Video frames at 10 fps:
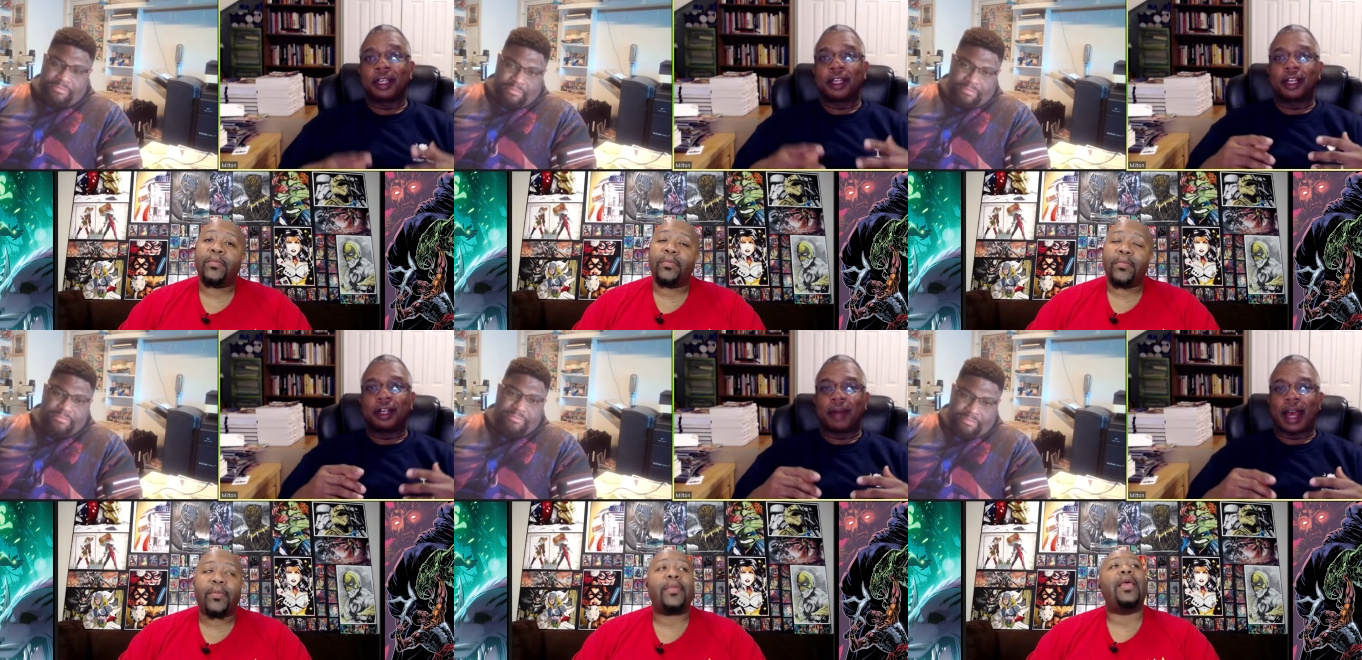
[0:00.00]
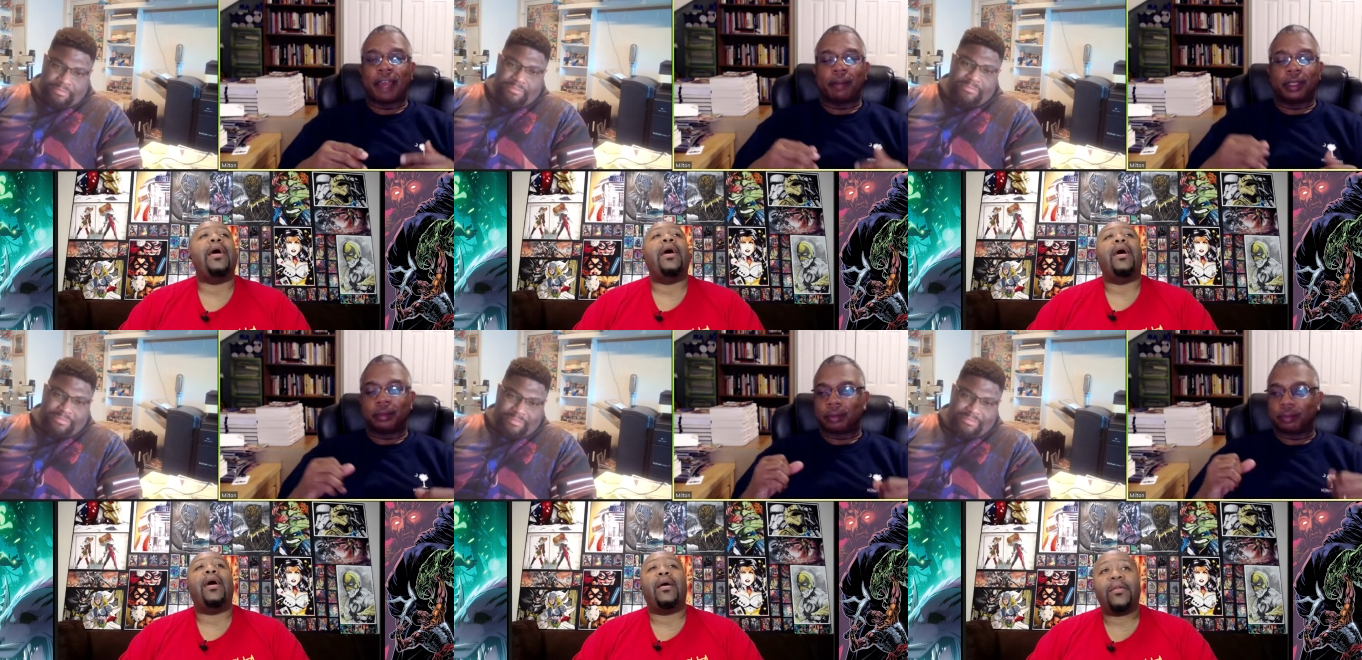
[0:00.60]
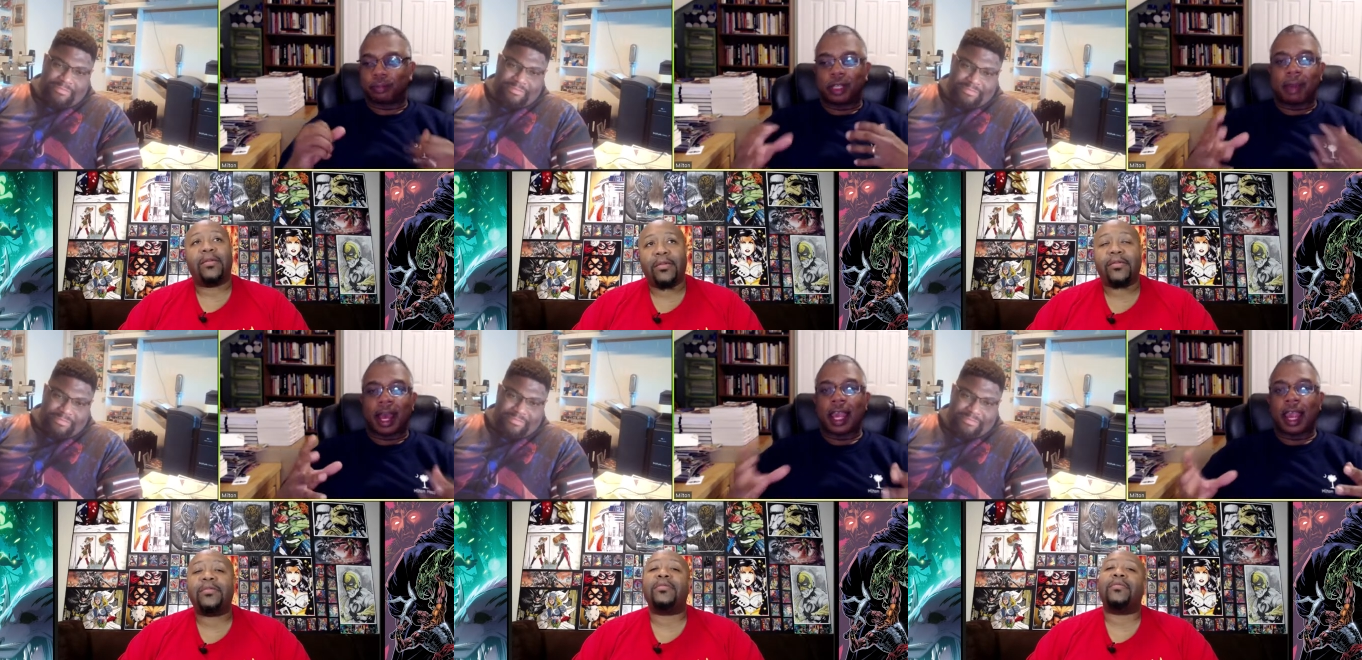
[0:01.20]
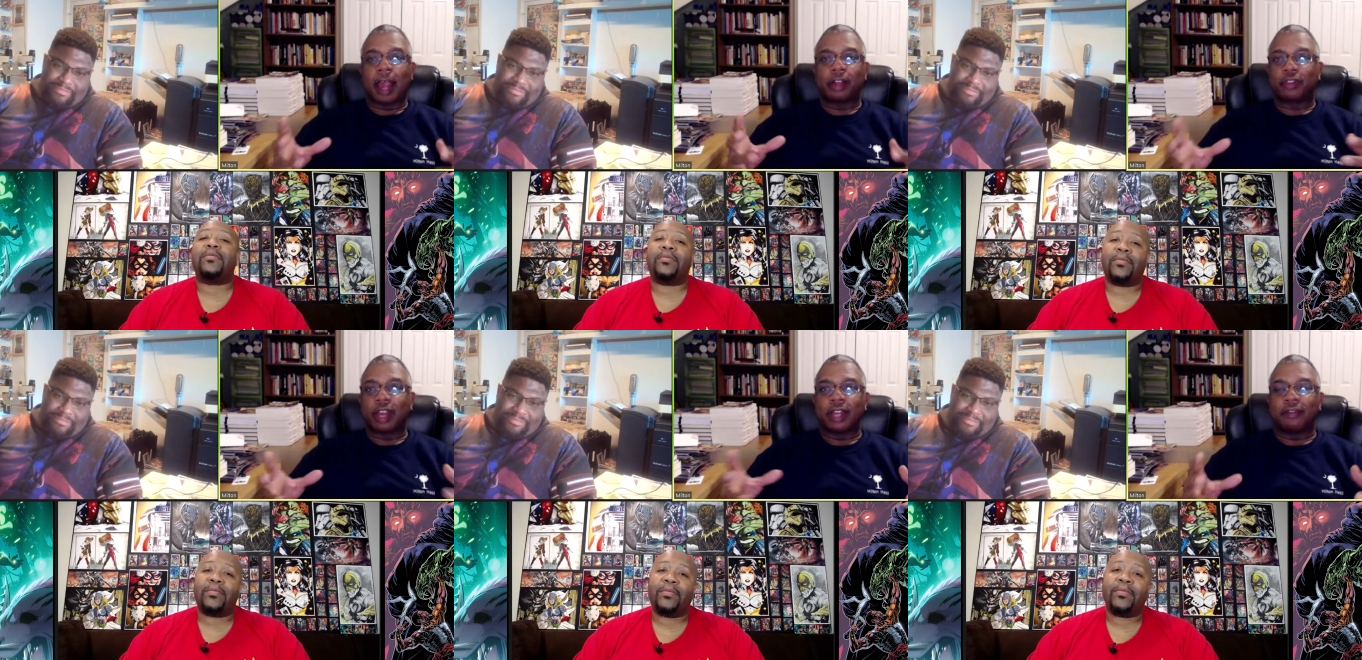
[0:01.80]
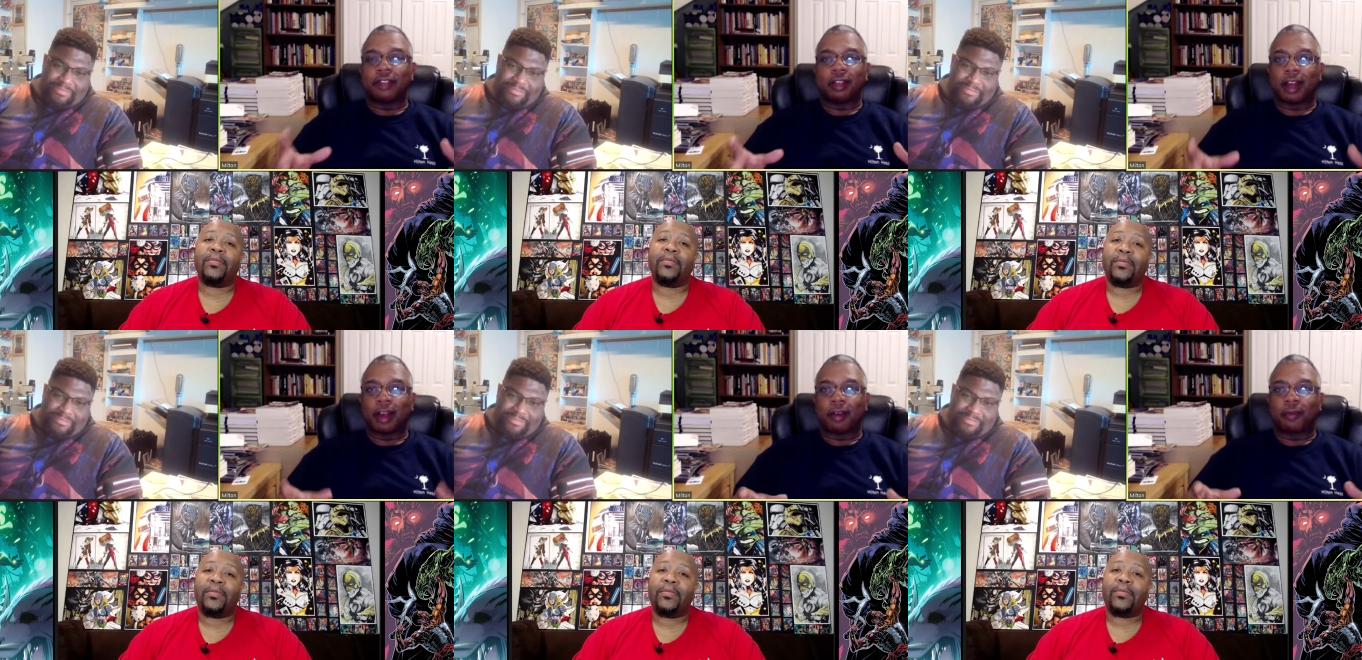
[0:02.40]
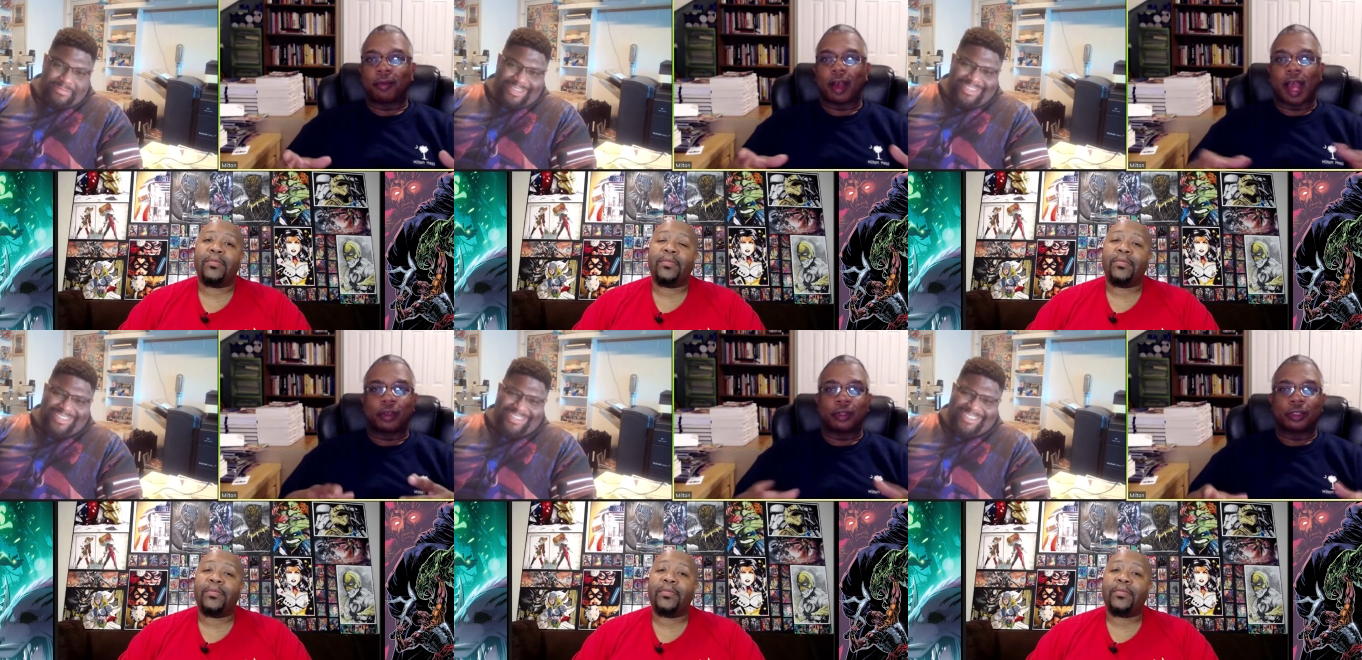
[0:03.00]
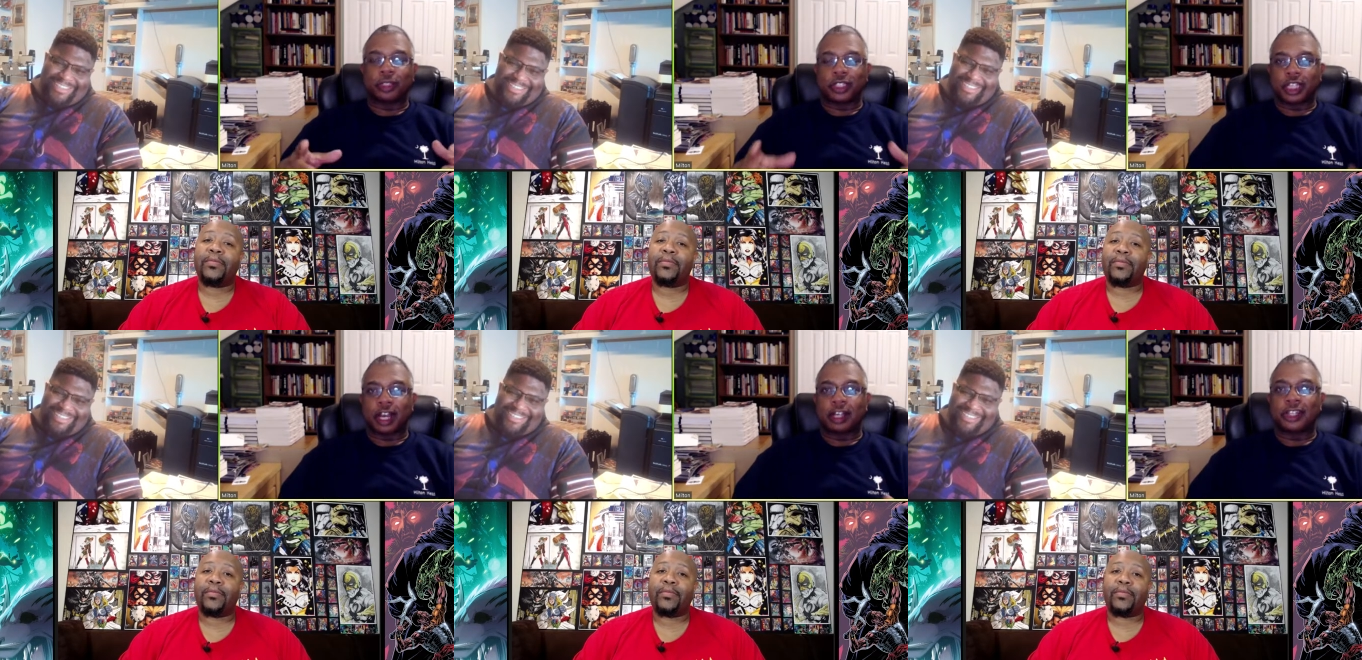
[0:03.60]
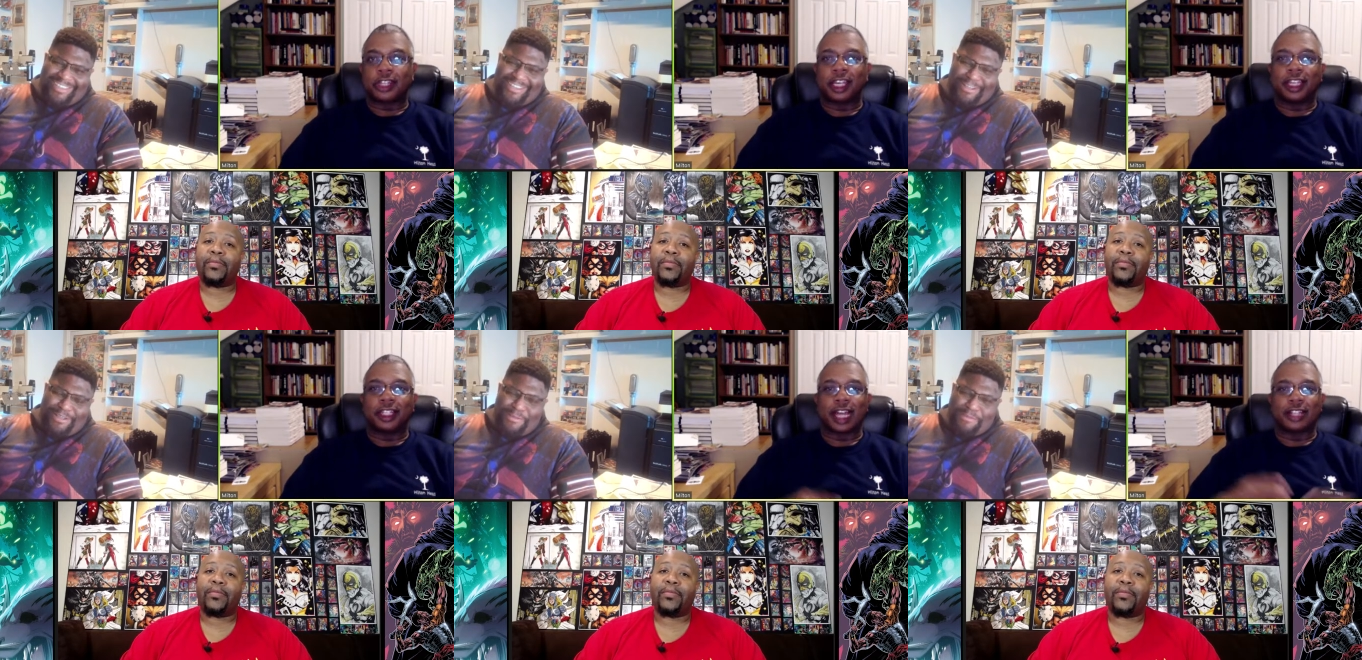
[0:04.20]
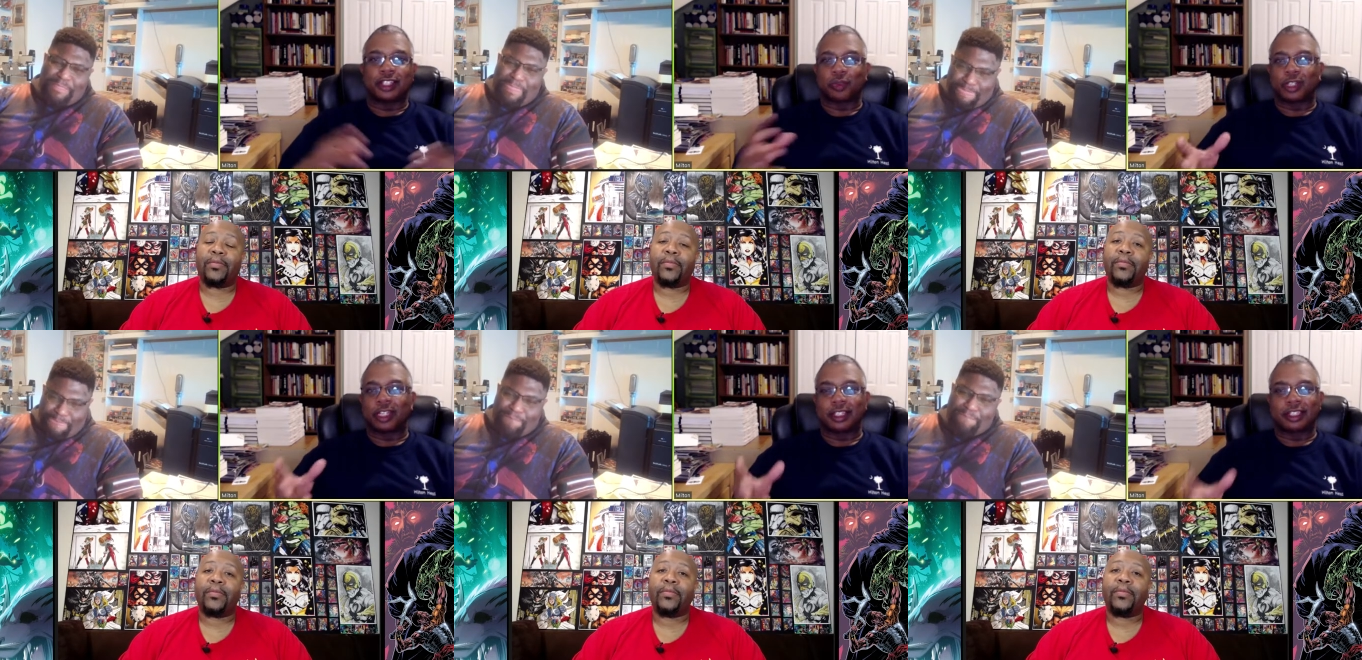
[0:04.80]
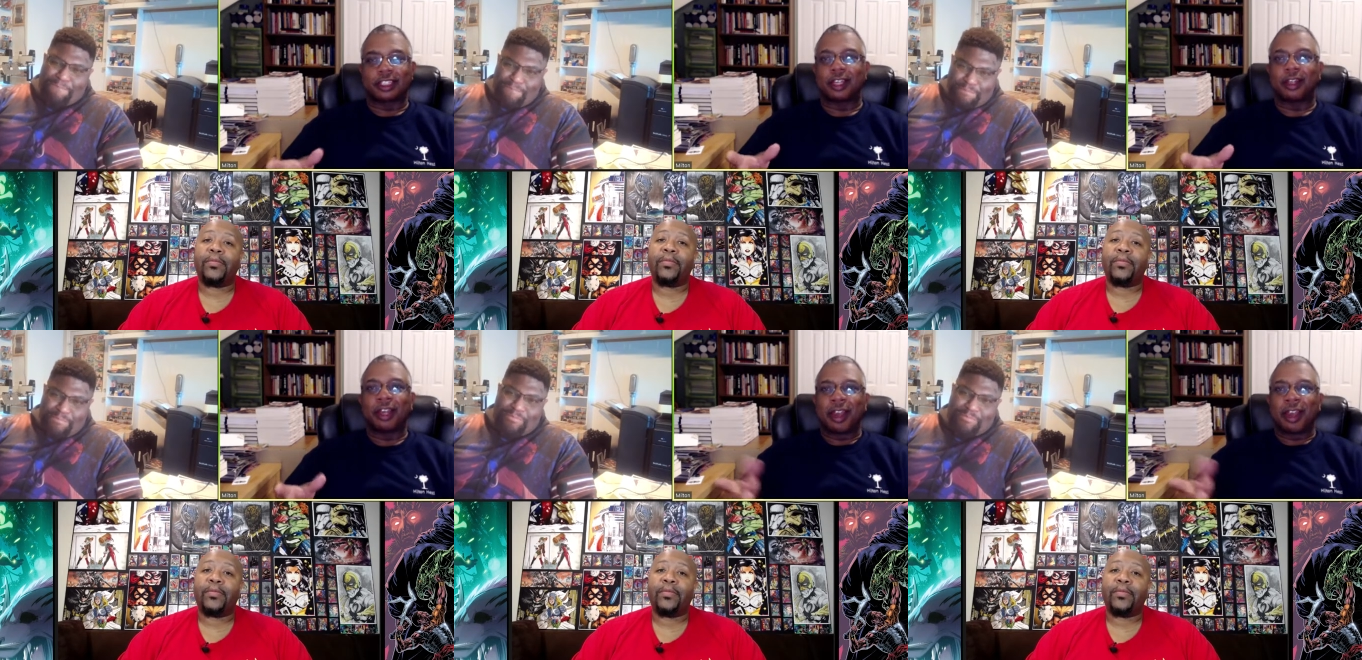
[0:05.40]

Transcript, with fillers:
Speaker 1: Um, I had been ah. pulling my hair out trying to figure out how I was going to do this Changa thing, and then I just one day just said,